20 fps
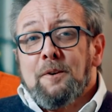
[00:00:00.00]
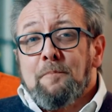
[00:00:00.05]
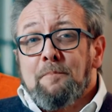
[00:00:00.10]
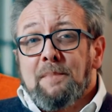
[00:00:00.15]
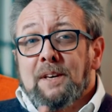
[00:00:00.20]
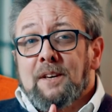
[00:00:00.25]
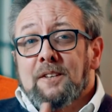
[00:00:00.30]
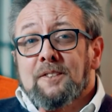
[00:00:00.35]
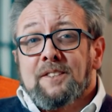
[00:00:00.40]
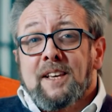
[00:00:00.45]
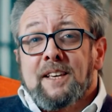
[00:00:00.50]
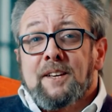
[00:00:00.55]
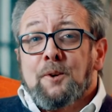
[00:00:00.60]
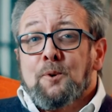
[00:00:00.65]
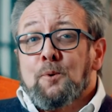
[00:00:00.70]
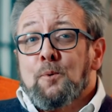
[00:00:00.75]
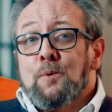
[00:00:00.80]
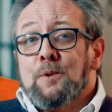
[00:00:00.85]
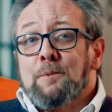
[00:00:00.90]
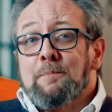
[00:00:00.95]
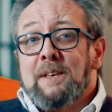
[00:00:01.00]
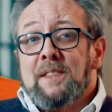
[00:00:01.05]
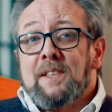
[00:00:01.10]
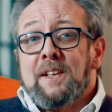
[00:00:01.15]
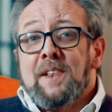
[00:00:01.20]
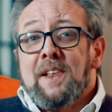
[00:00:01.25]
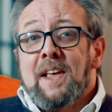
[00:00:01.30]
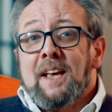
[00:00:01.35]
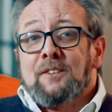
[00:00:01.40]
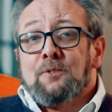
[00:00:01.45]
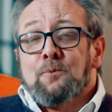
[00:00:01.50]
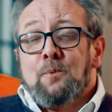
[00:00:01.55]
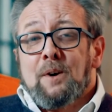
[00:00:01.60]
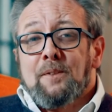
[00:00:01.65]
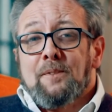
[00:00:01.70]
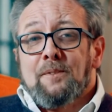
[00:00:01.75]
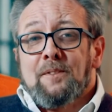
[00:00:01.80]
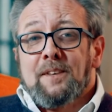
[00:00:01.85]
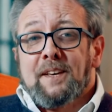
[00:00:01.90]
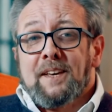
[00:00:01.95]
because they could always be the next
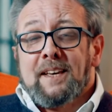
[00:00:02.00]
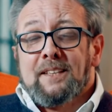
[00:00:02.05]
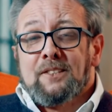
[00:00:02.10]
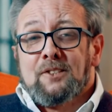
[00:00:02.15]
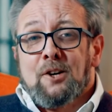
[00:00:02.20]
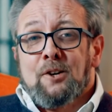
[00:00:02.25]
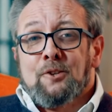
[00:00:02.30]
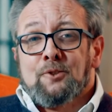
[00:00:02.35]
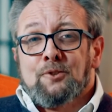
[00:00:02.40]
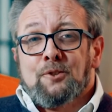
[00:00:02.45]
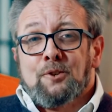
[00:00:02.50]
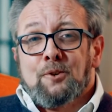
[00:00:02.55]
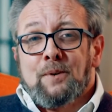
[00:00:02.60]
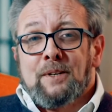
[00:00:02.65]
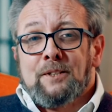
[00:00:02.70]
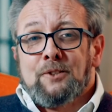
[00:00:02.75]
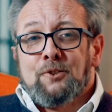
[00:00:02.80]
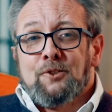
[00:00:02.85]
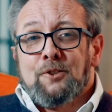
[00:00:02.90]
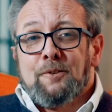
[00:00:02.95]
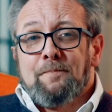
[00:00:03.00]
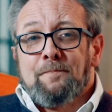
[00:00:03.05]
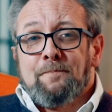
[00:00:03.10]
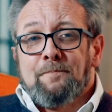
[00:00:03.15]
one that gets asked the question.